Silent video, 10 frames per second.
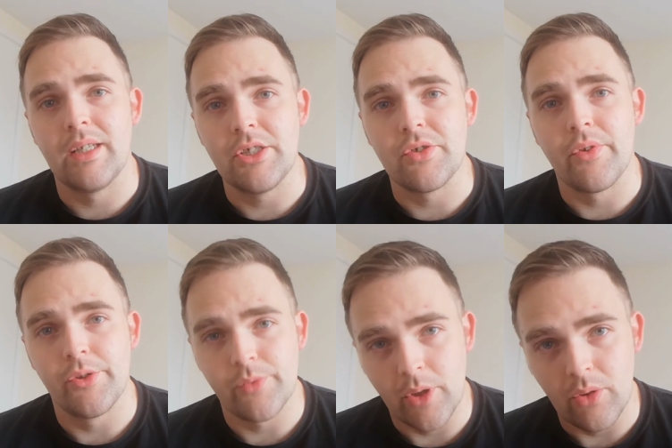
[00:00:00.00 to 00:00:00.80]
in each of
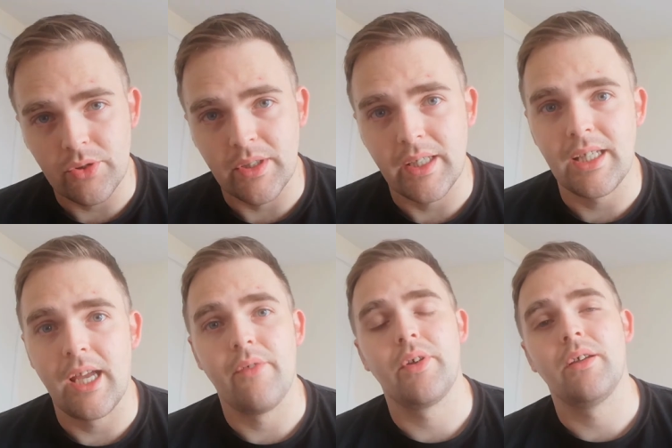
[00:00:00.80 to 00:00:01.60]
those roles and that he
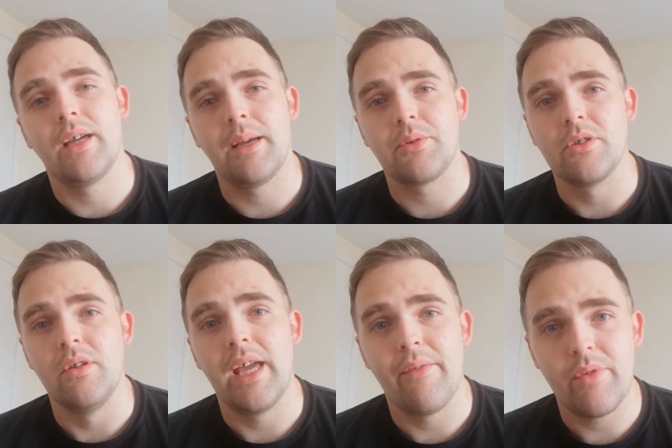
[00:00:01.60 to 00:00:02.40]
gave it
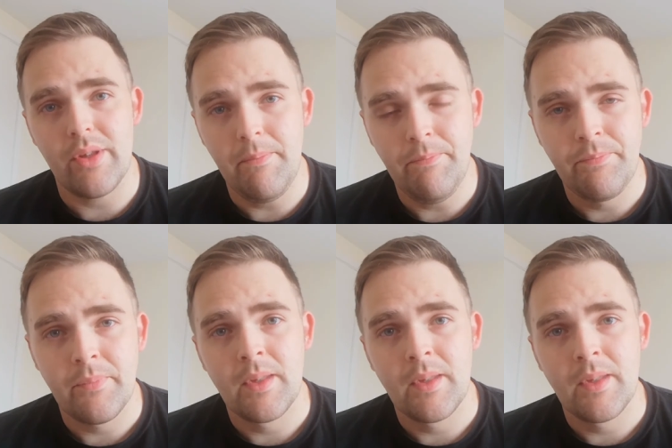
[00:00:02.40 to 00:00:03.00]
absolutely everything.